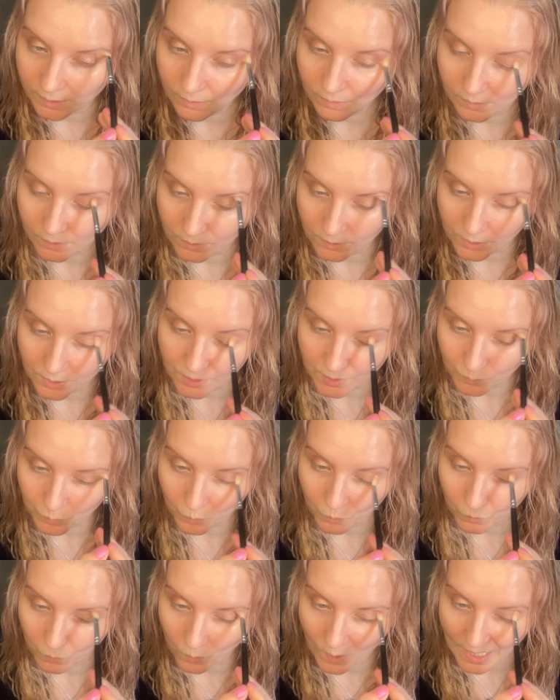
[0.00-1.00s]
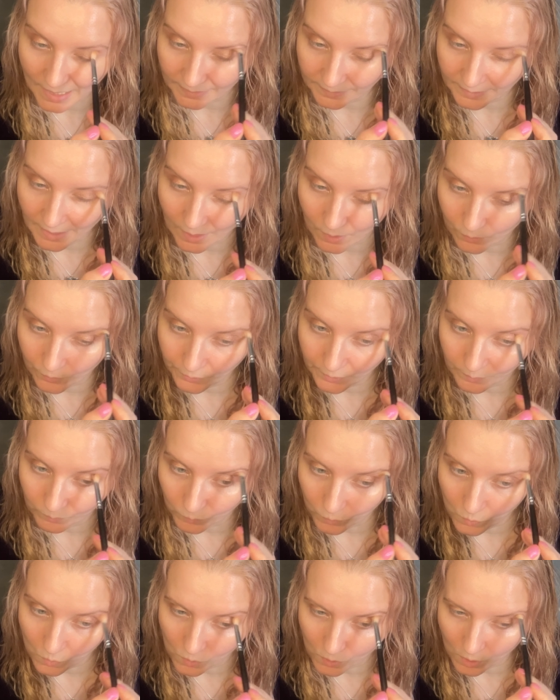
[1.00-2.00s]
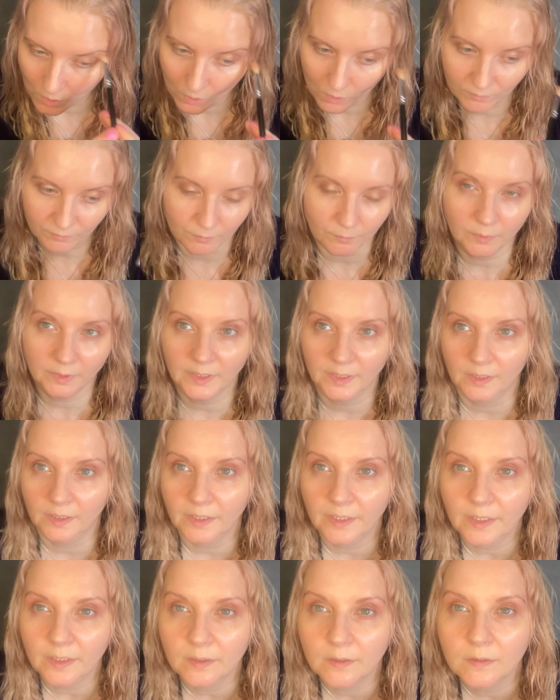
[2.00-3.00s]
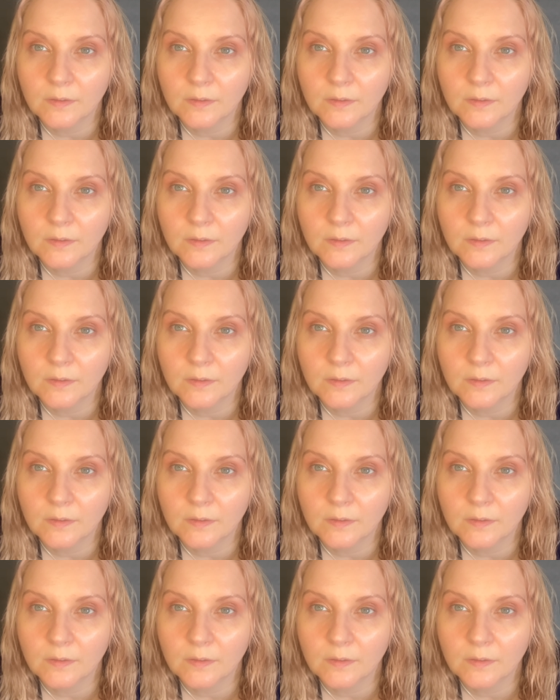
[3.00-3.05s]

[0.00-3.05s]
you can just whack that on and walk off really.